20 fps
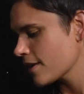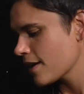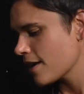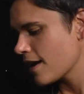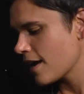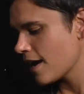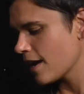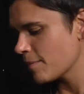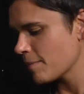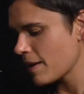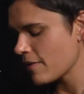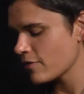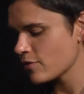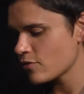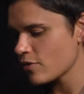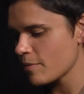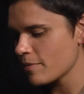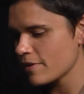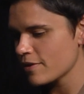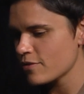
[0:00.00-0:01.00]
I'm having
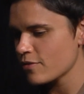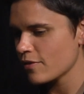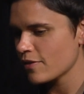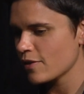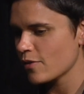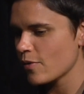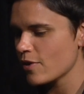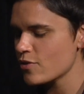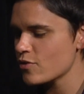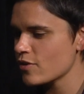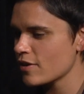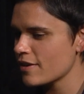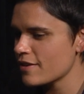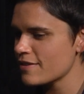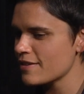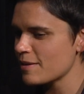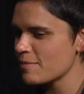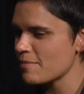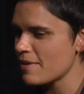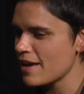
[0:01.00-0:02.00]
trouble answering that question
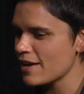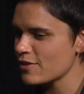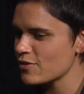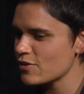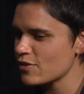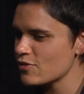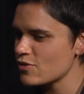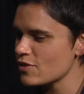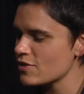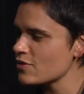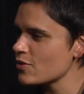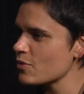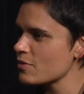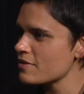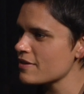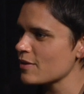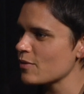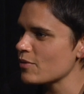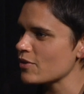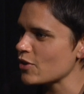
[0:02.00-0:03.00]
because I'm actually just
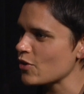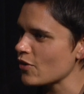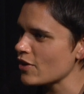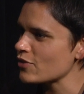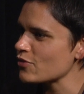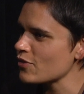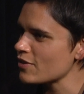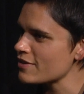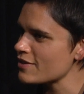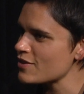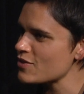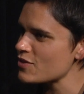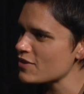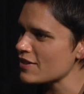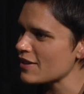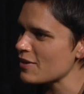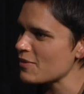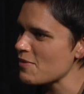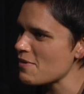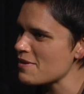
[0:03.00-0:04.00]
noticing what a great transition
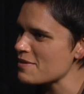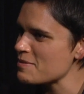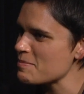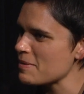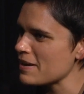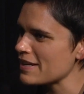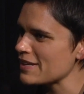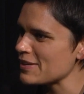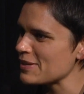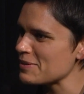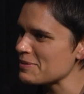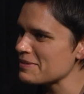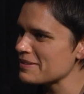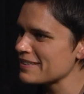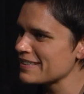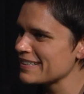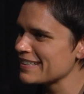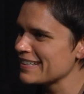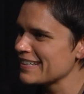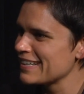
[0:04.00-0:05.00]
that was by you.
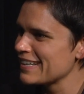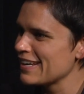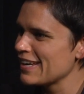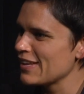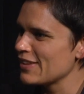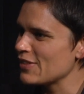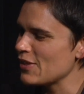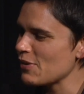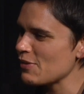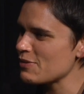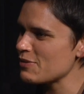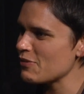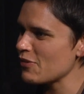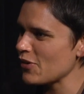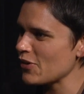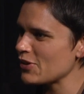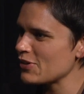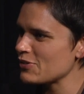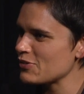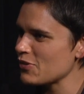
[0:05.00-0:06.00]
That was a
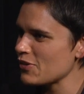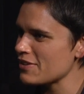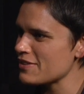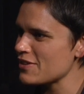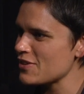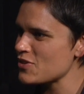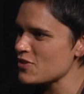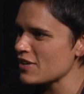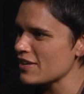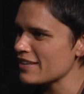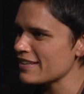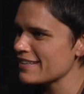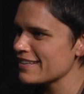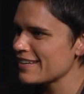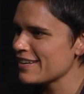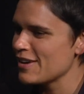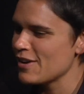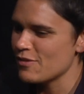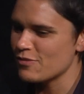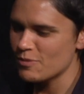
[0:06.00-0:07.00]
very good transition
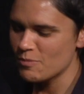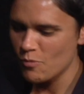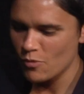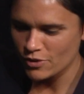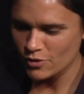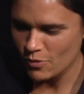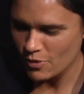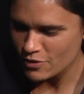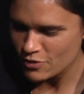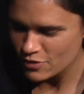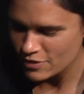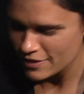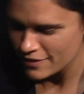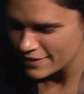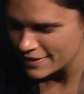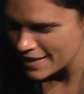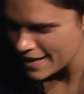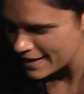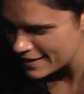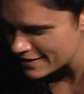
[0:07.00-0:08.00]
from one question to the
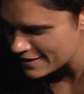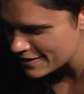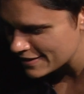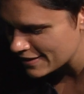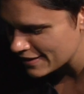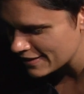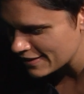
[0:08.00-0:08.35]
next.